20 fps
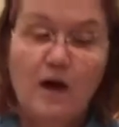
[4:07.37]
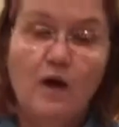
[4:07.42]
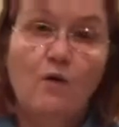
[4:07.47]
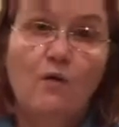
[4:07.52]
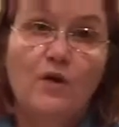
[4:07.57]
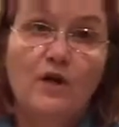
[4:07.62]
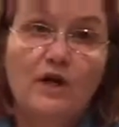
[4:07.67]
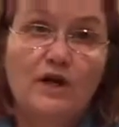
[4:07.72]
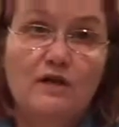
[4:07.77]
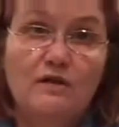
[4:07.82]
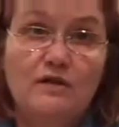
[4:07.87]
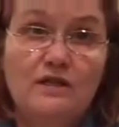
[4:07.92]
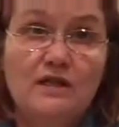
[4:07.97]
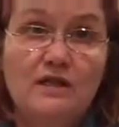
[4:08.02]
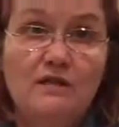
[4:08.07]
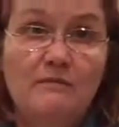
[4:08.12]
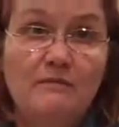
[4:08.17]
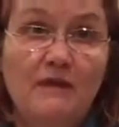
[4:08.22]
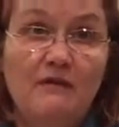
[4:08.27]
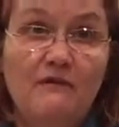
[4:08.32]
We're used to
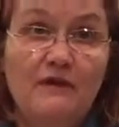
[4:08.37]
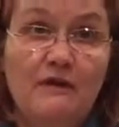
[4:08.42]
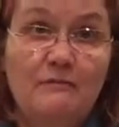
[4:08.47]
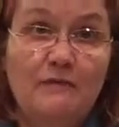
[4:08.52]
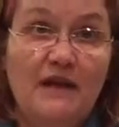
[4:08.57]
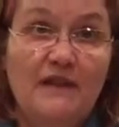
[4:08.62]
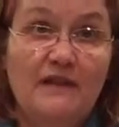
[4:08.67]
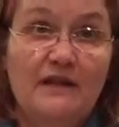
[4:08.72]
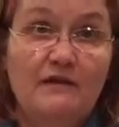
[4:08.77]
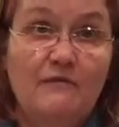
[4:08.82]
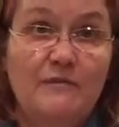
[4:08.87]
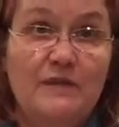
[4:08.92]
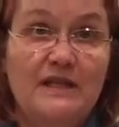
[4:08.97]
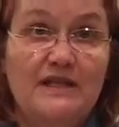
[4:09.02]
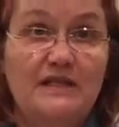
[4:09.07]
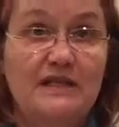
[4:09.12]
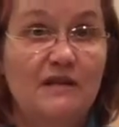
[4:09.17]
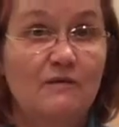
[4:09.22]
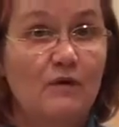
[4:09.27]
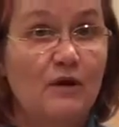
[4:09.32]
the muffin method of
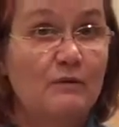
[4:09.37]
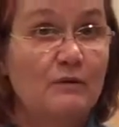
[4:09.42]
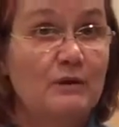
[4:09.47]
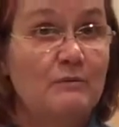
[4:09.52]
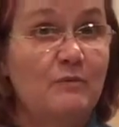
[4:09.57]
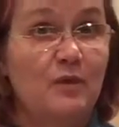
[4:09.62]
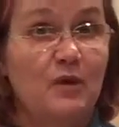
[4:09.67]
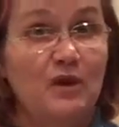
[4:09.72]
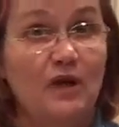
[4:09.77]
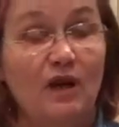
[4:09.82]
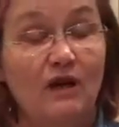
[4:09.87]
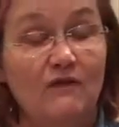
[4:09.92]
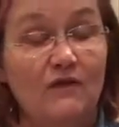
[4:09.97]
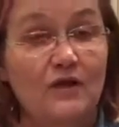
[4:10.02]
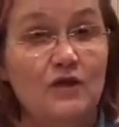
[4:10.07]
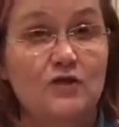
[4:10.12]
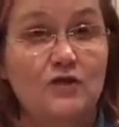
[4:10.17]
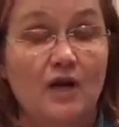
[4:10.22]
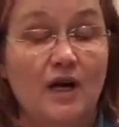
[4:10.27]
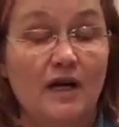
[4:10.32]
mixing where we put all of our
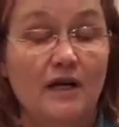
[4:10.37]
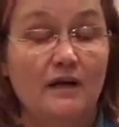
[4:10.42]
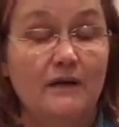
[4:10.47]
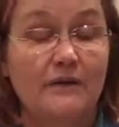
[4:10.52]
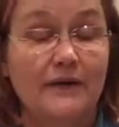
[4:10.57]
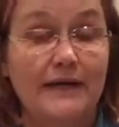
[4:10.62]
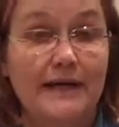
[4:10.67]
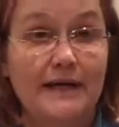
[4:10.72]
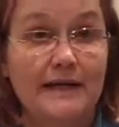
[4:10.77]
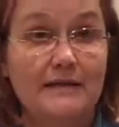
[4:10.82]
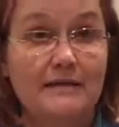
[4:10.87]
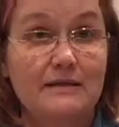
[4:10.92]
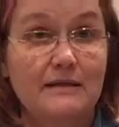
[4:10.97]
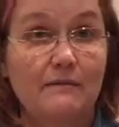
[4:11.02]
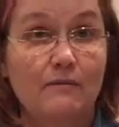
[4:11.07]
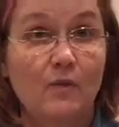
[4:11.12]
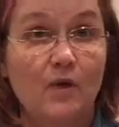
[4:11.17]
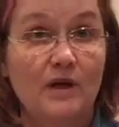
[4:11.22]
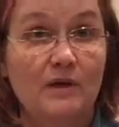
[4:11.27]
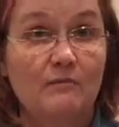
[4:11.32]
dry ingredients
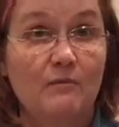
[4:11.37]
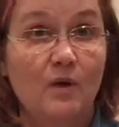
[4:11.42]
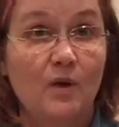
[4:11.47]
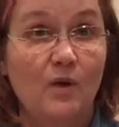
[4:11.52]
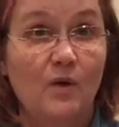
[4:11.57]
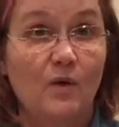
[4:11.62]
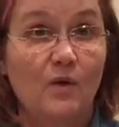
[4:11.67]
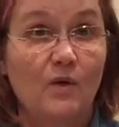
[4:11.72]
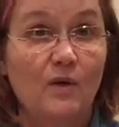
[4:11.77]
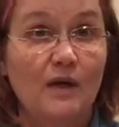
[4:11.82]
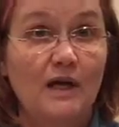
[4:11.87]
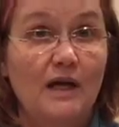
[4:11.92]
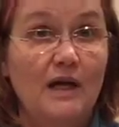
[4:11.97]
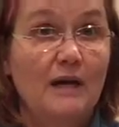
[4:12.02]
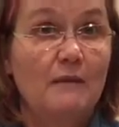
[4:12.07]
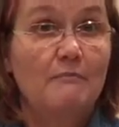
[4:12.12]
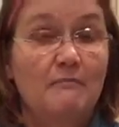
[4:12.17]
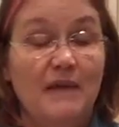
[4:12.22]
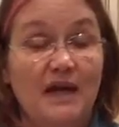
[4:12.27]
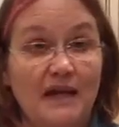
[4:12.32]
in one bowl,
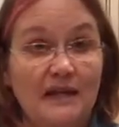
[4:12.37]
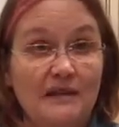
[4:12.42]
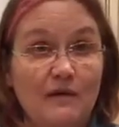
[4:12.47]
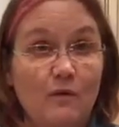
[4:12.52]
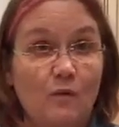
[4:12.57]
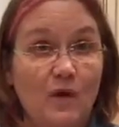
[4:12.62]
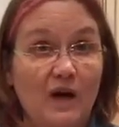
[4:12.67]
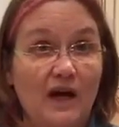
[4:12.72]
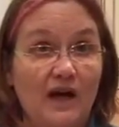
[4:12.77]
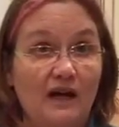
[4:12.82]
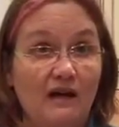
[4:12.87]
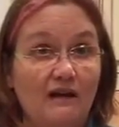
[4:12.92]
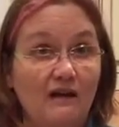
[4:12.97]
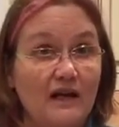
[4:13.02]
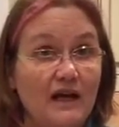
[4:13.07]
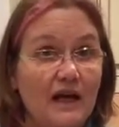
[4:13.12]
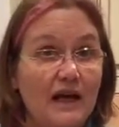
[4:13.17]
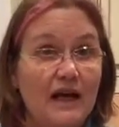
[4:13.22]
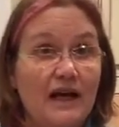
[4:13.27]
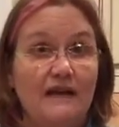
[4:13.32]
make the well,
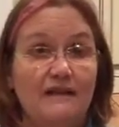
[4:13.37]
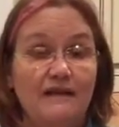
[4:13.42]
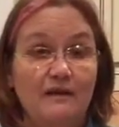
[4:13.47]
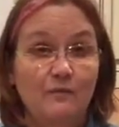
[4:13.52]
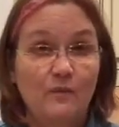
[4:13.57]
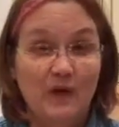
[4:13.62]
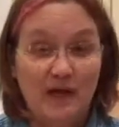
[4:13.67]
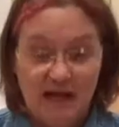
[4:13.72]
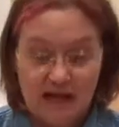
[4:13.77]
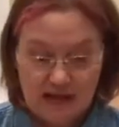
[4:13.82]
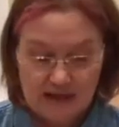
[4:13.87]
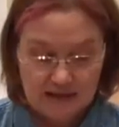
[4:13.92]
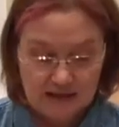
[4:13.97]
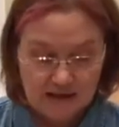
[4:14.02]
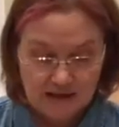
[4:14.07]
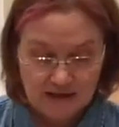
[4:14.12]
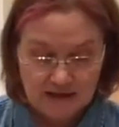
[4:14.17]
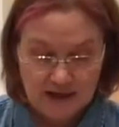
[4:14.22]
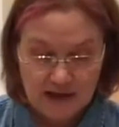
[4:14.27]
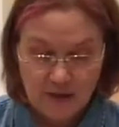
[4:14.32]
and then we add the
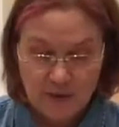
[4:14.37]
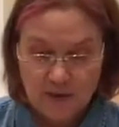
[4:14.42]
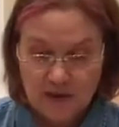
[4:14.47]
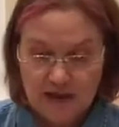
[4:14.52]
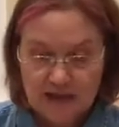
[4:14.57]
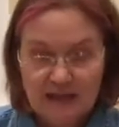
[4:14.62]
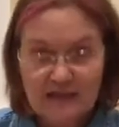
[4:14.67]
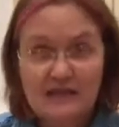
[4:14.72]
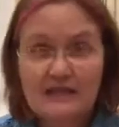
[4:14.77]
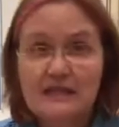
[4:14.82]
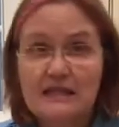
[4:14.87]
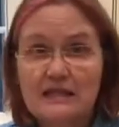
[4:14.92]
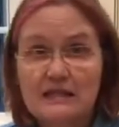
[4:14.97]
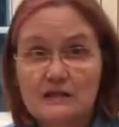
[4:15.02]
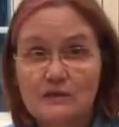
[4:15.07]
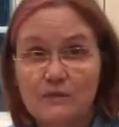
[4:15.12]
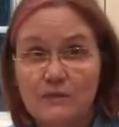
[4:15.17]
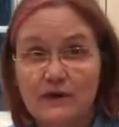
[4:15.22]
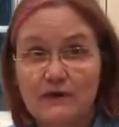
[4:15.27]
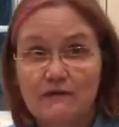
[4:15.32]
liquid. This is
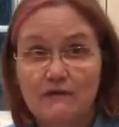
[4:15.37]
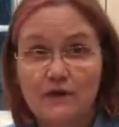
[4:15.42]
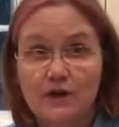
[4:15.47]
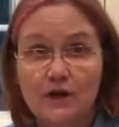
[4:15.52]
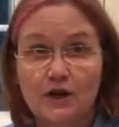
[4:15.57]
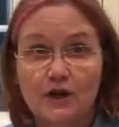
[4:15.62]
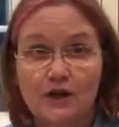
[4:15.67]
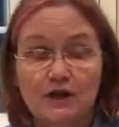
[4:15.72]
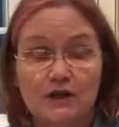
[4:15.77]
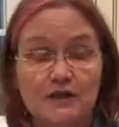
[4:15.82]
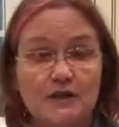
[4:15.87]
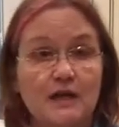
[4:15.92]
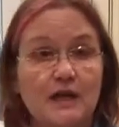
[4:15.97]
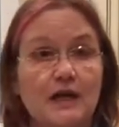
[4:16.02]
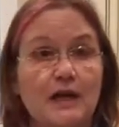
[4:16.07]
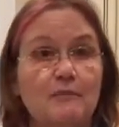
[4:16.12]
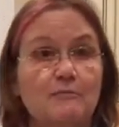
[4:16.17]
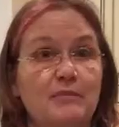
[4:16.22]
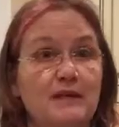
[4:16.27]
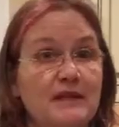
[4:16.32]
the reverse,
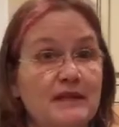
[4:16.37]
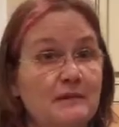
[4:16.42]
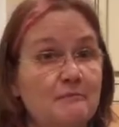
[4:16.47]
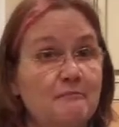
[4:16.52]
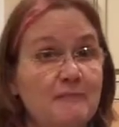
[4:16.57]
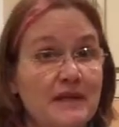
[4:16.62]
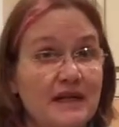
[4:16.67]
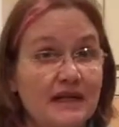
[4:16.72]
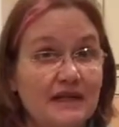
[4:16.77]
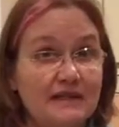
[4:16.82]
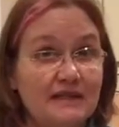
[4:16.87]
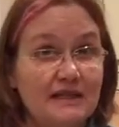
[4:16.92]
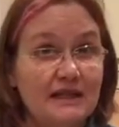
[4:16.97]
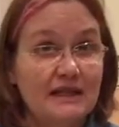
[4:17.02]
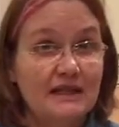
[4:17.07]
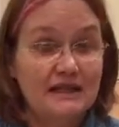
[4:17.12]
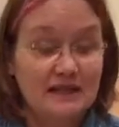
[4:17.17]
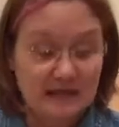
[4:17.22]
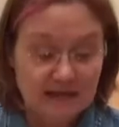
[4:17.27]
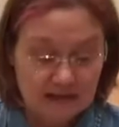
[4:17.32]
but the mixing
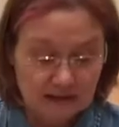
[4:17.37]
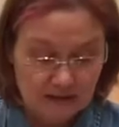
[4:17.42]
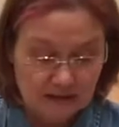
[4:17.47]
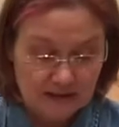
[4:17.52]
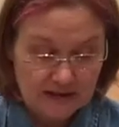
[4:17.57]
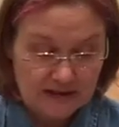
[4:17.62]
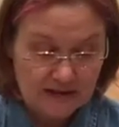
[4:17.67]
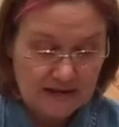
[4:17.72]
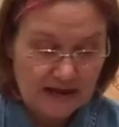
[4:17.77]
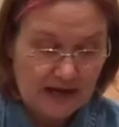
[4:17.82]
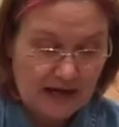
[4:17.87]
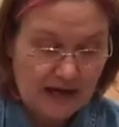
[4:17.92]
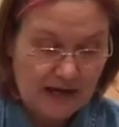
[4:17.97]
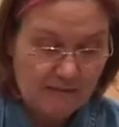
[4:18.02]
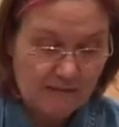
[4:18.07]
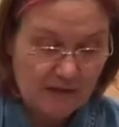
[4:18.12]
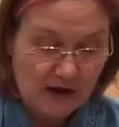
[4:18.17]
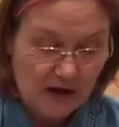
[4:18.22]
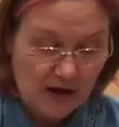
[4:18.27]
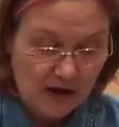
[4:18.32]
is still the
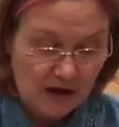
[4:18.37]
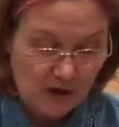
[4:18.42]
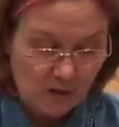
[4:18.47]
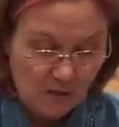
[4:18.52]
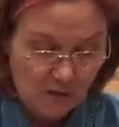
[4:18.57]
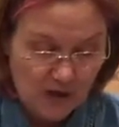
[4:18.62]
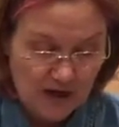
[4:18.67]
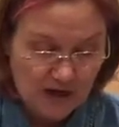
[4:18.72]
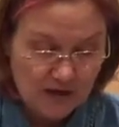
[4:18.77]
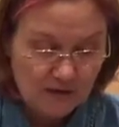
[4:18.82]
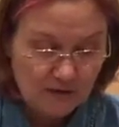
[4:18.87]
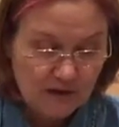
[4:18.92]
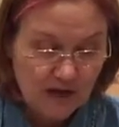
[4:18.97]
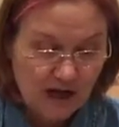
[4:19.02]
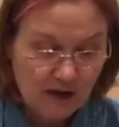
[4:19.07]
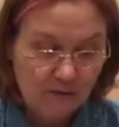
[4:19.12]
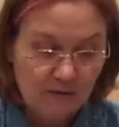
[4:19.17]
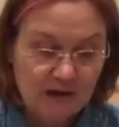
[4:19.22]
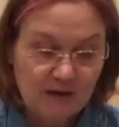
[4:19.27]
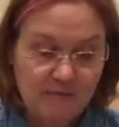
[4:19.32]
same. We do
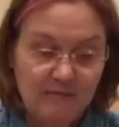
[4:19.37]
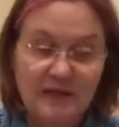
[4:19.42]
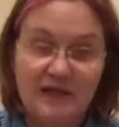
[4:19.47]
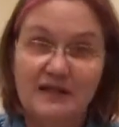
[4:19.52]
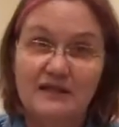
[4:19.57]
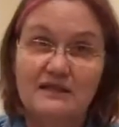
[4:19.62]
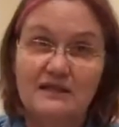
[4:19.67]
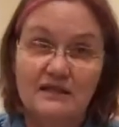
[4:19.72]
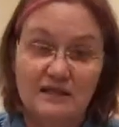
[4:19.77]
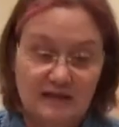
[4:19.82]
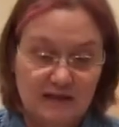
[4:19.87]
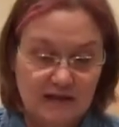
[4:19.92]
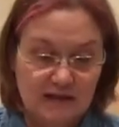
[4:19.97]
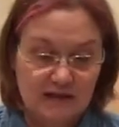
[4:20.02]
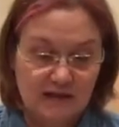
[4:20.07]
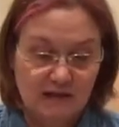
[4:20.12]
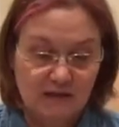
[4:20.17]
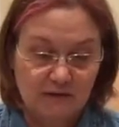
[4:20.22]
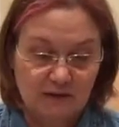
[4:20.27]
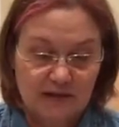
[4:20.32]
not want to mix this
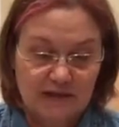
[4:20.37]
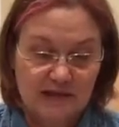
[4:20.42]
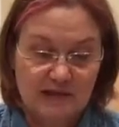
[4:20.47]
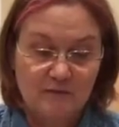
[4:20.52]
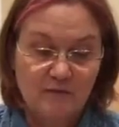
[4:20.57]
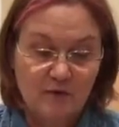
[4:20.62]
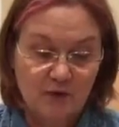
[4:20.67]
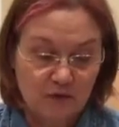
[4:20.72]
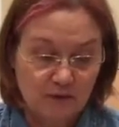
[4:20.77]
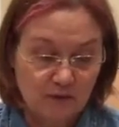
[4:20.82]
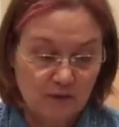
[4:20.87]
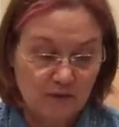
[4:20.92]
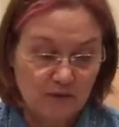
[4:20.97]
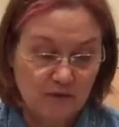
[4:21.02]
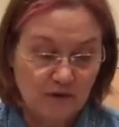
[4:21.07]
until it's smooth.